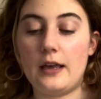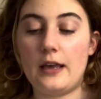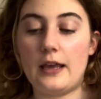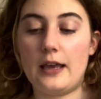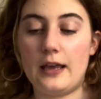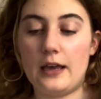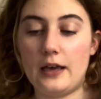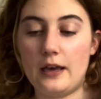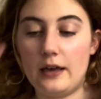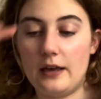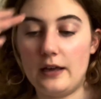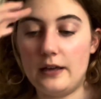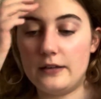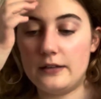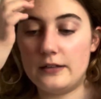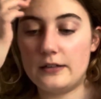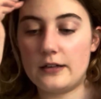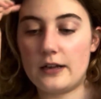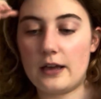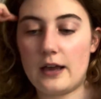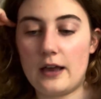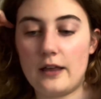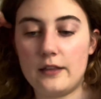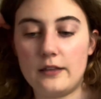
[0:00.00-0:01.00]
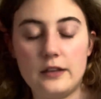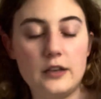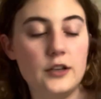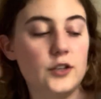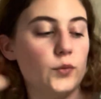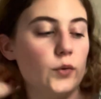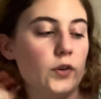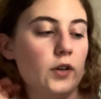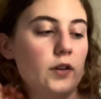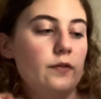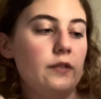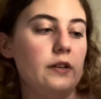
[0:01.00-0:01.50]
And
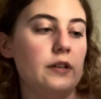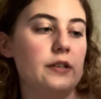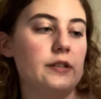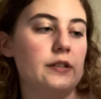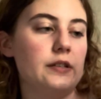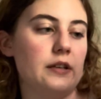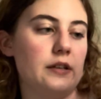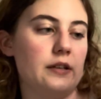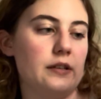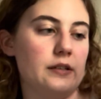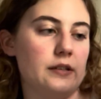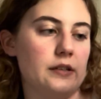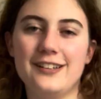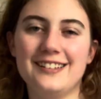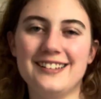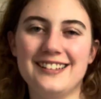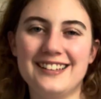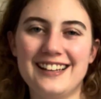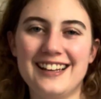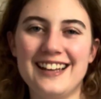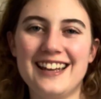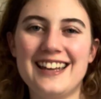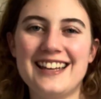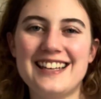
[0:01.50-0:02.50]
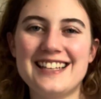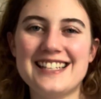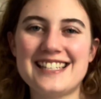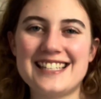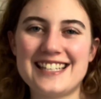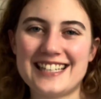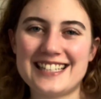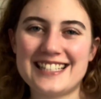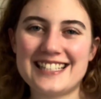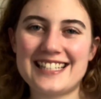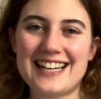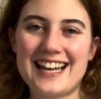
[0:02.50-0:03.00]
each one of these is
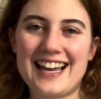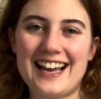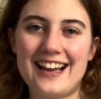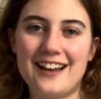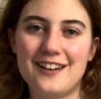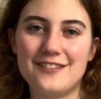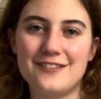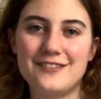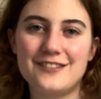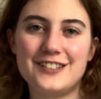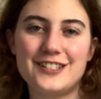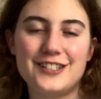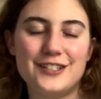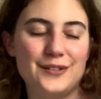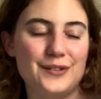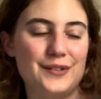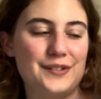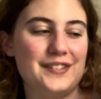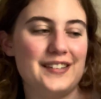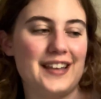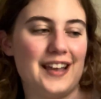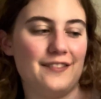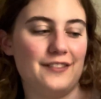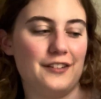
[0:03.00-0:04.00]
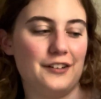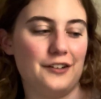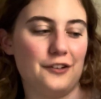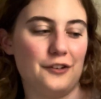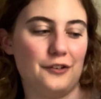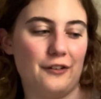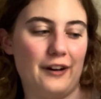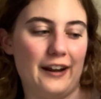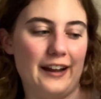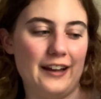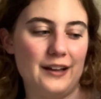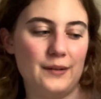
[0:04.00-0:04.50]
6.5 to 7
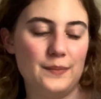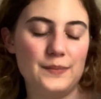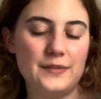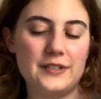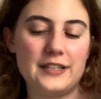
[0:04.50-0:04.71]
grams,